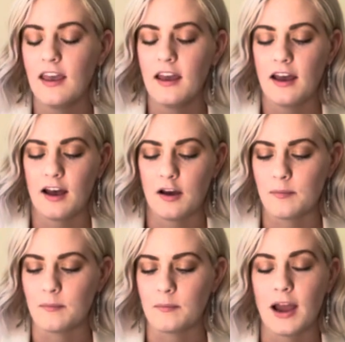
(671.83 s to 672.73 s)

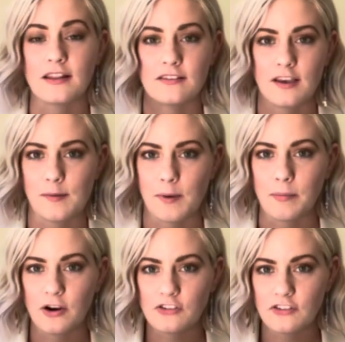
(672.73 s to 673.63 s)
at the time I
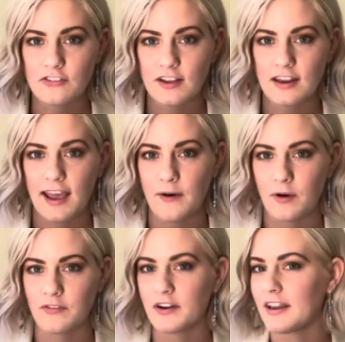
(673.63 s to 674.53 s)
purchased it.
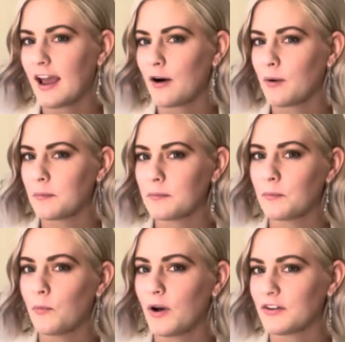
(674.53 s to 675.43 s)
However, now I'm
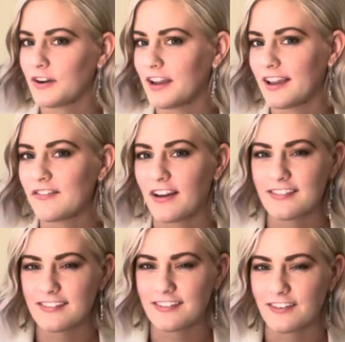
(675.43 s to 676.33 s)
wondering if I
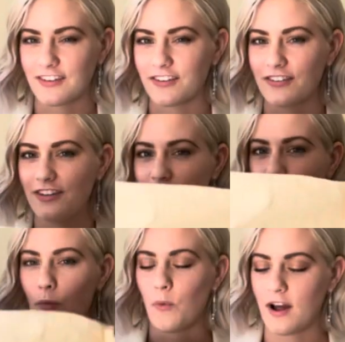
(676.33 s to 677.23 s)
still
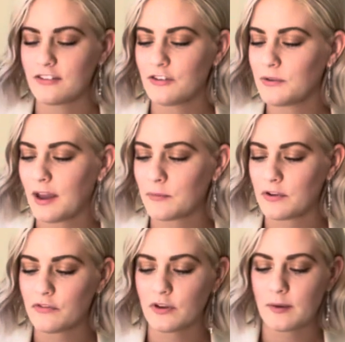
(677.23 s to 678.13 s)
want to get
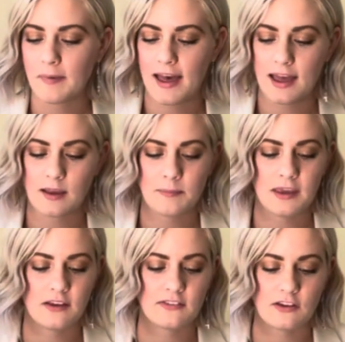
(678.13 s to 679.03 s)
one for the bag,
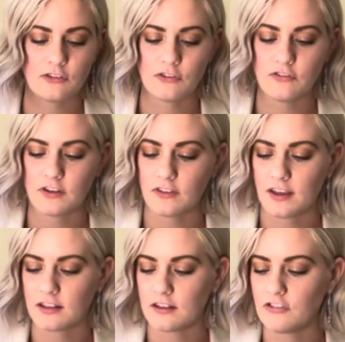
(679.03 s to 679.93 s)
because I do feel
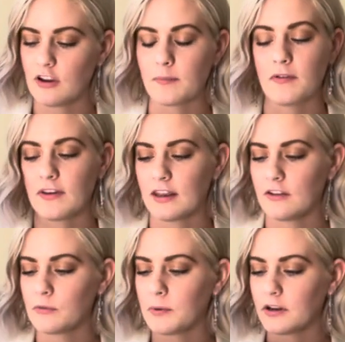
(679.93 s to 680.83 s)
like the shape of it
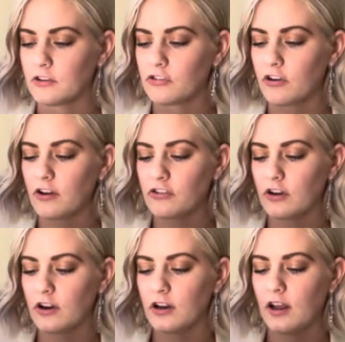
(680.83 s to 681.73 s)
is pretty structured,